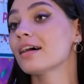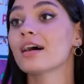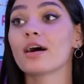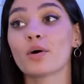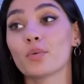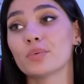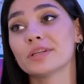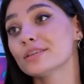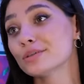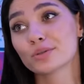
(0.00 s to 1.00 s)
an amusement
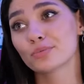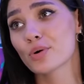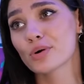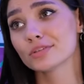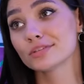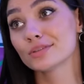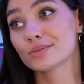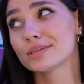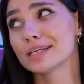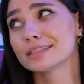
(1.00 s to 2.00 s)
park, except
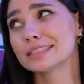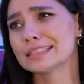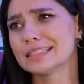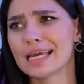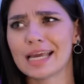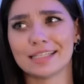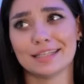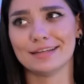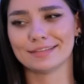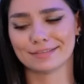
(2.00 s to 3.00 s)
we don't wanna
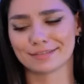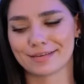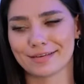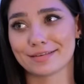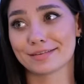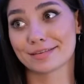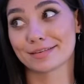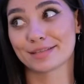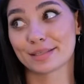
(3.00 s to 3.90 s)
let in any